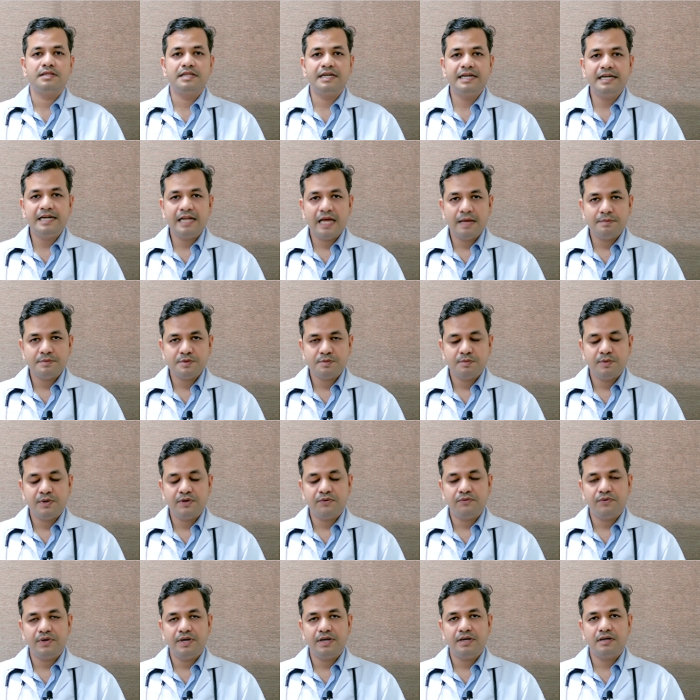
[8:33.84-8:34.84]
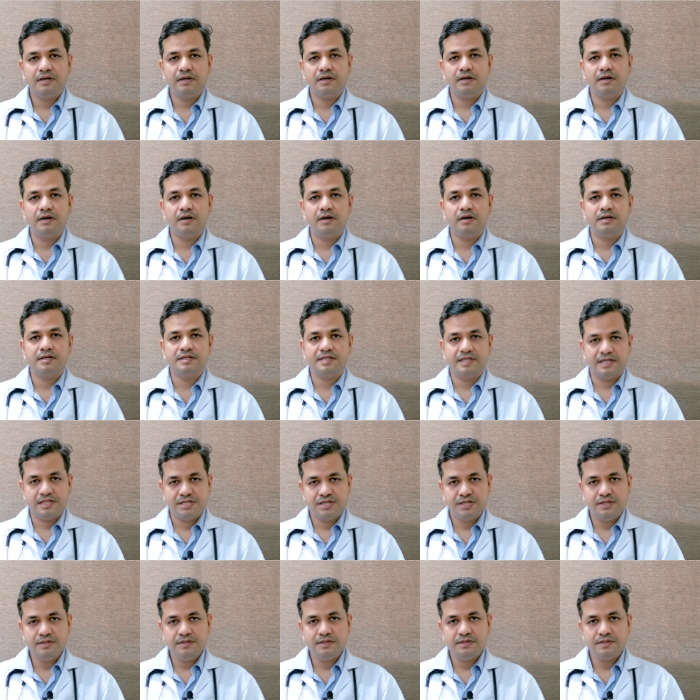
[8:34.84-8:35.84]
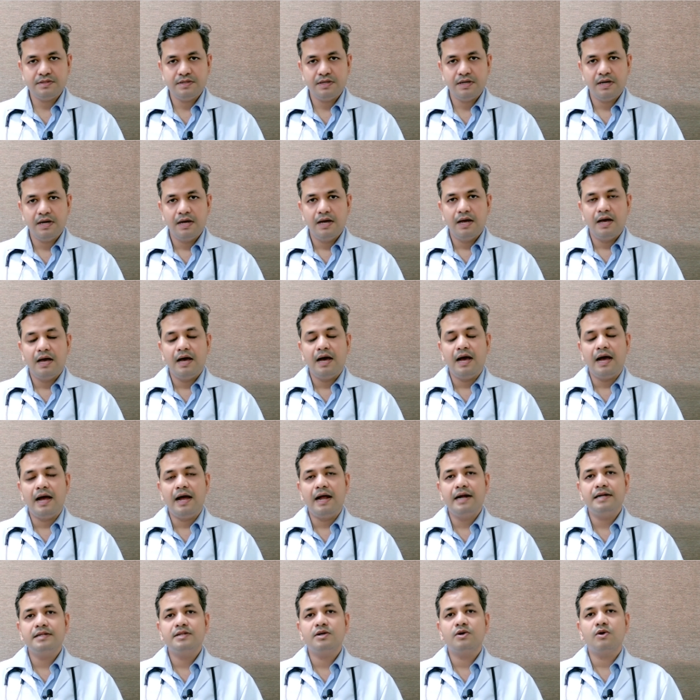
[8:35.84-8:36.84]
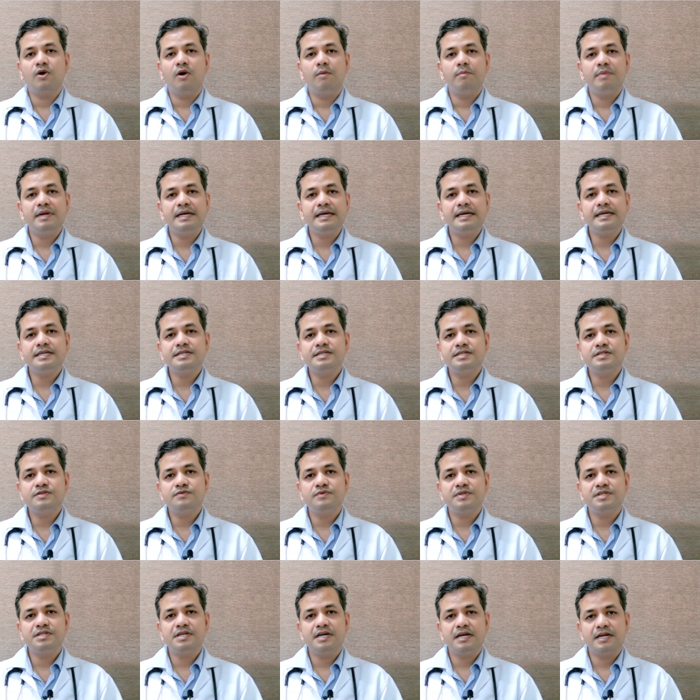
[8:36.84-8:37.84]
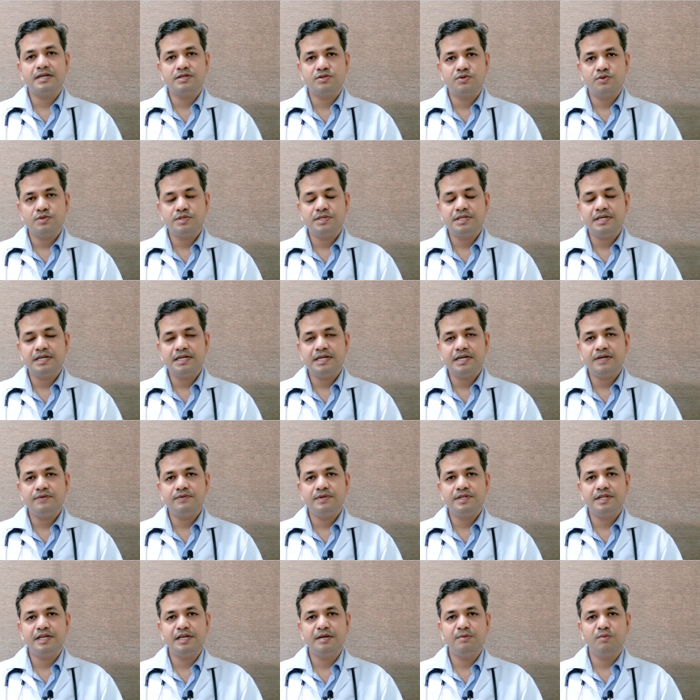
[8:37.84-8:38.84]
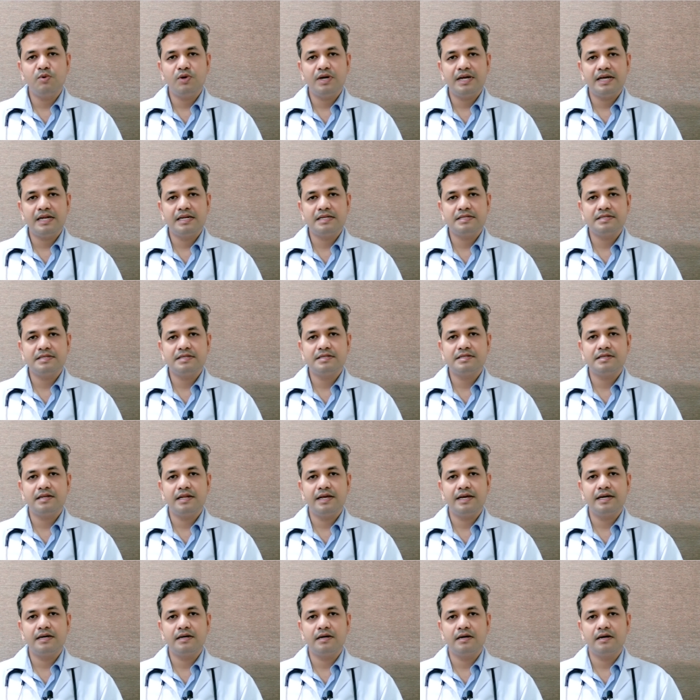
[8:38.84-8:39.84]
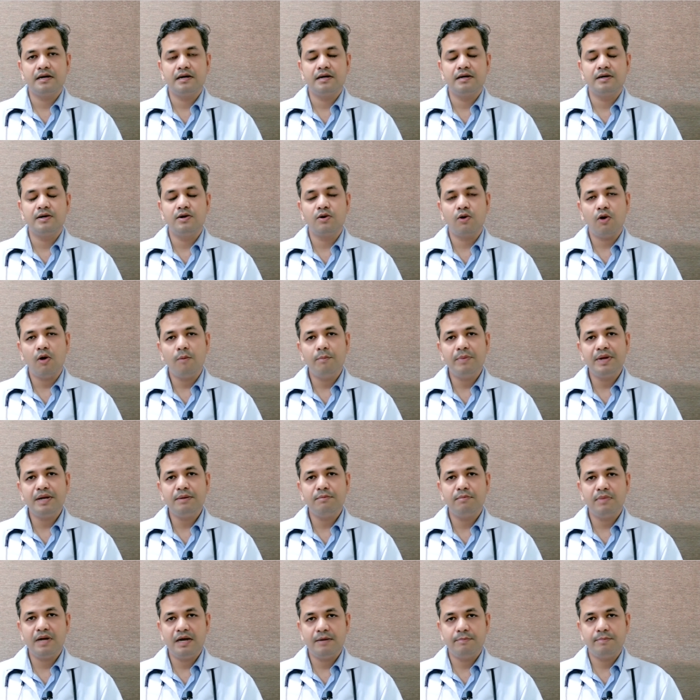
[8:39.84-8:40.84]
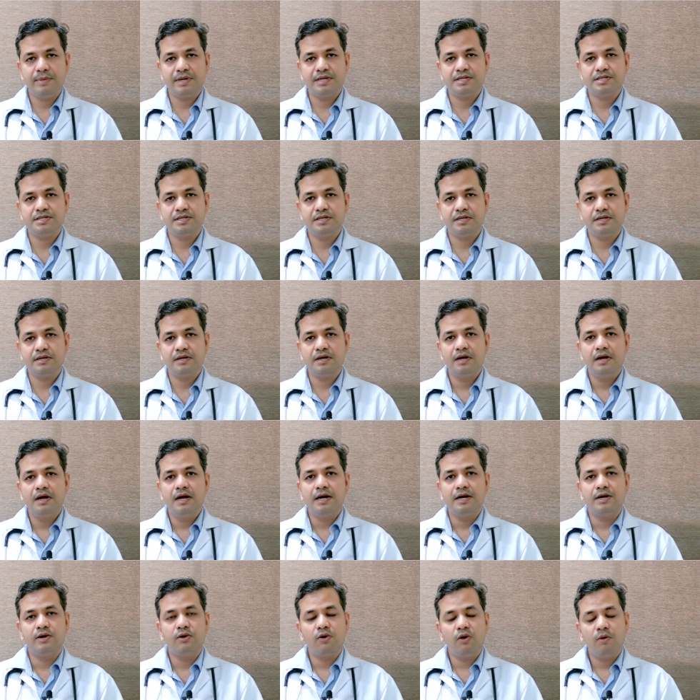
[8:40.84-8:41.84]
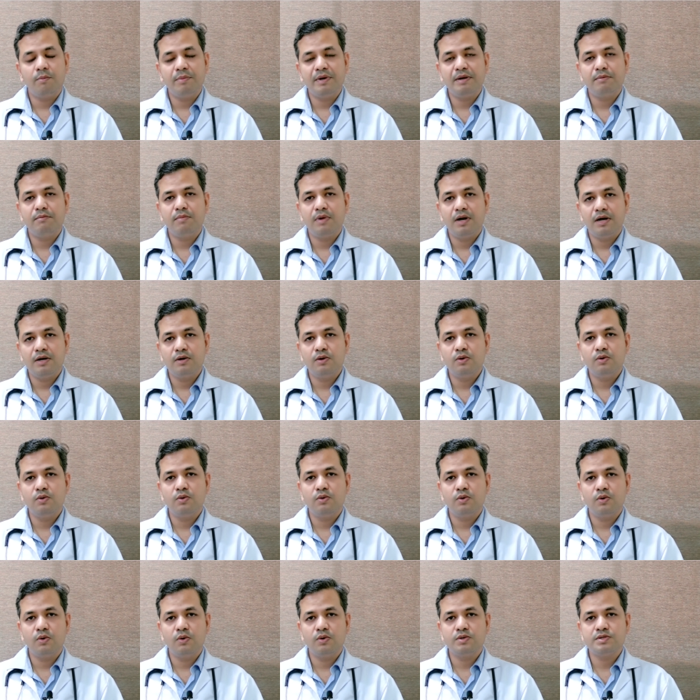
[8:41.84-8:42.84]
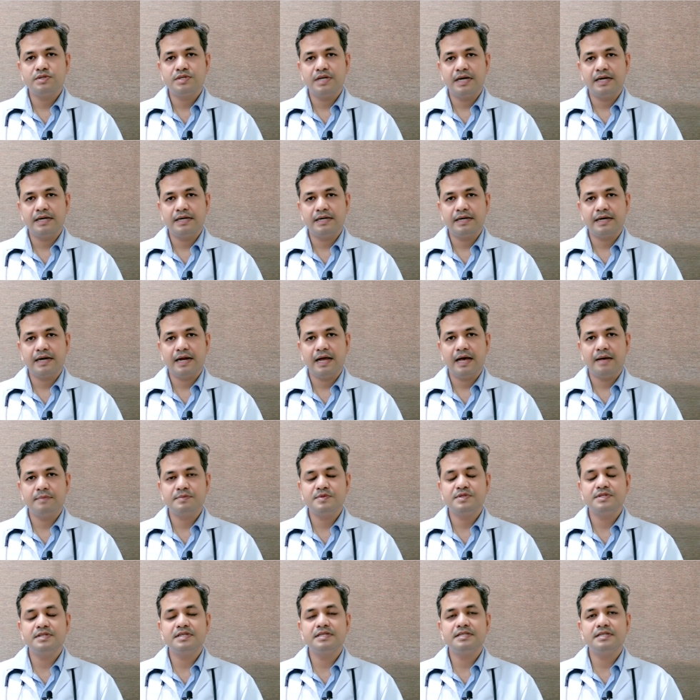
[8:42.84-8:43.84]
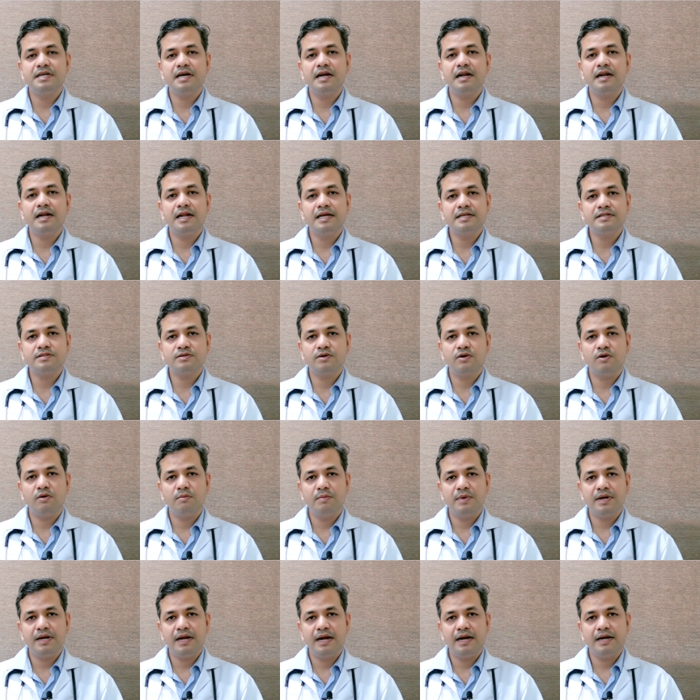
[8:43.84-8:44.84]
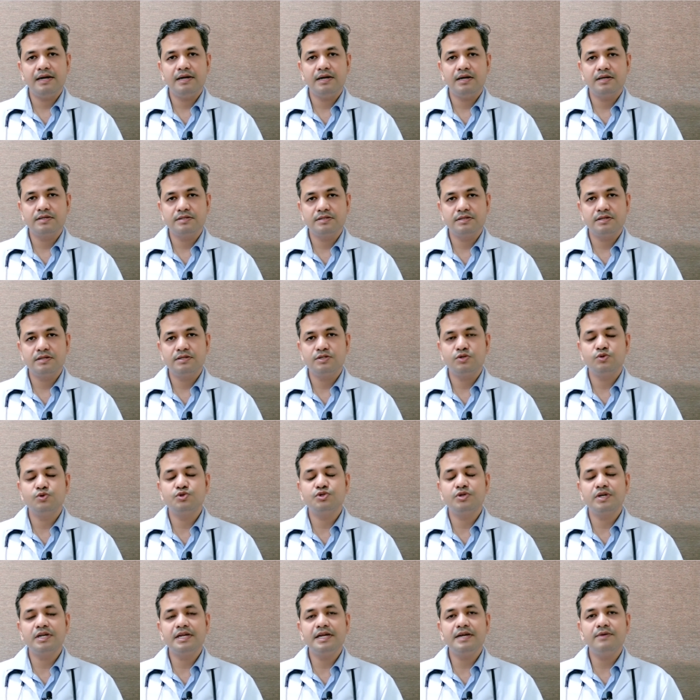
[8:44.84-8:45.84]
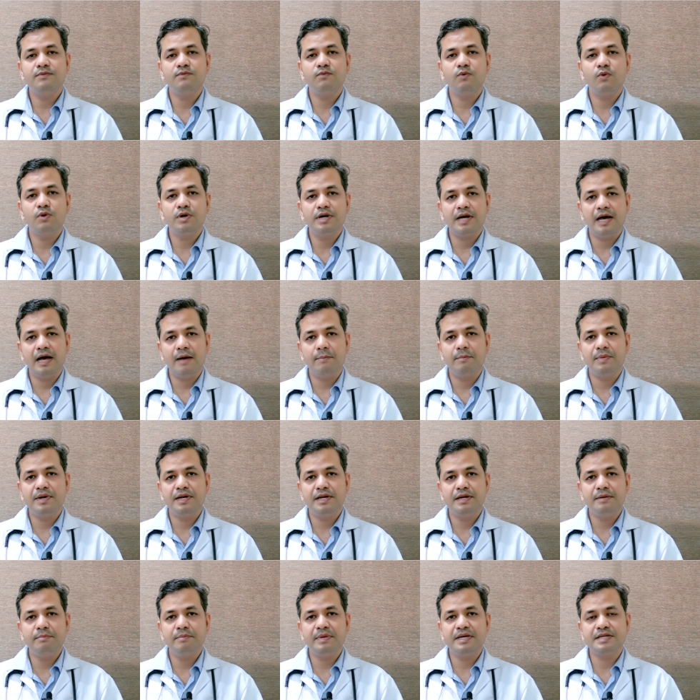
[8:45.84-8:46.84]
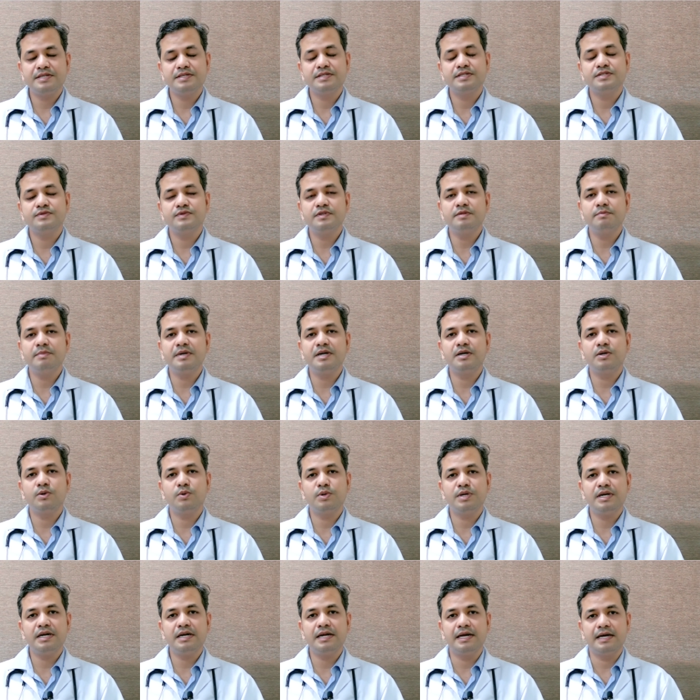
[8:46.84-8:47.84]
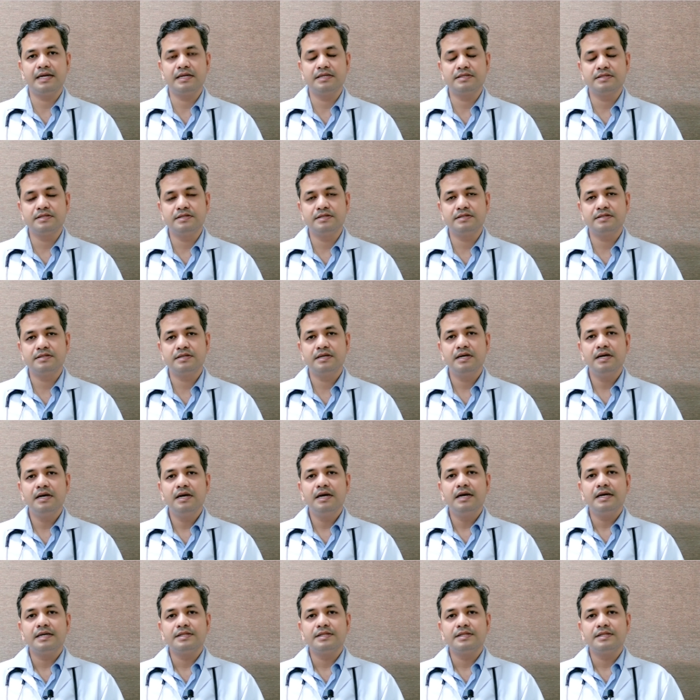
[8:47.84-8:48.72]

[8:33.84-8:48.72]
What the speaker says: 3 times per week sessions, and the complications which are associated with hemodialysis, like drop in blood pressure, drop in blood glucose and cramps, these are less common and usually won't happen in patients with peritoneal dialysis.